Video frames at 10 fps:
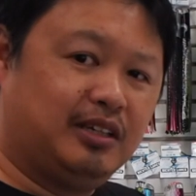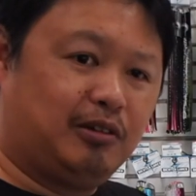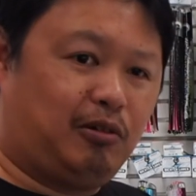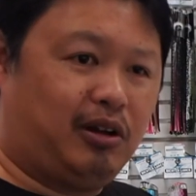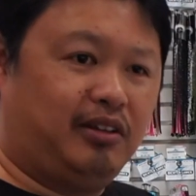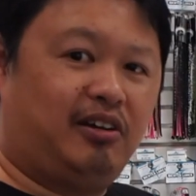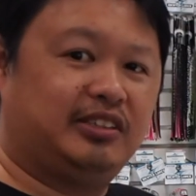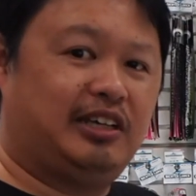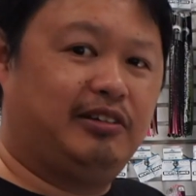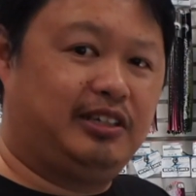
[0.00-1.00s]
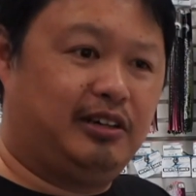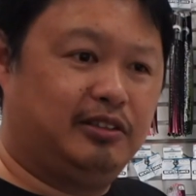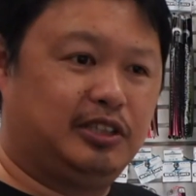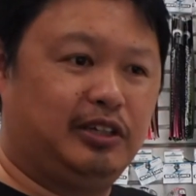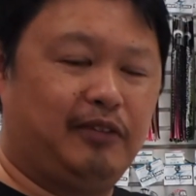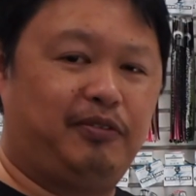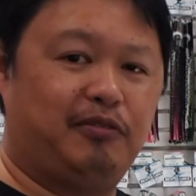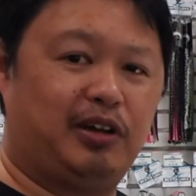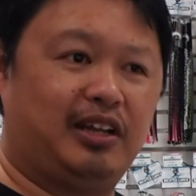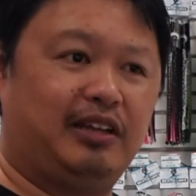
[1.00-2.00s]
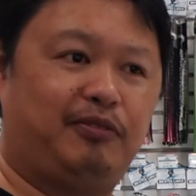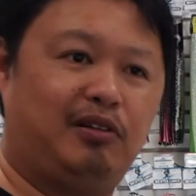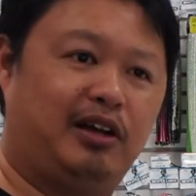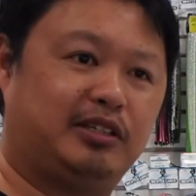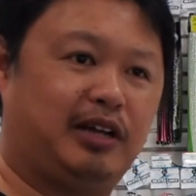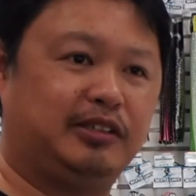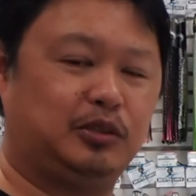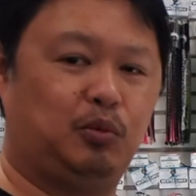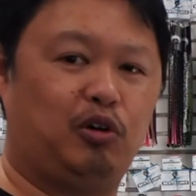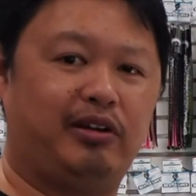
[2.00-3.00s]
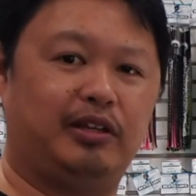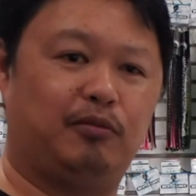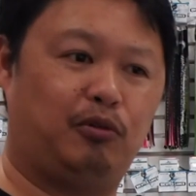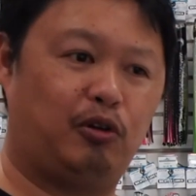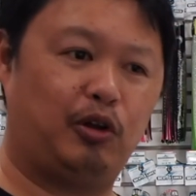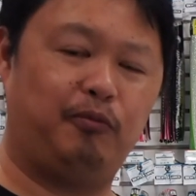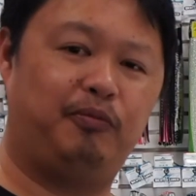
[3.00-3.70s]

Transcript: quite a nice area to go to if you like to just walk around the water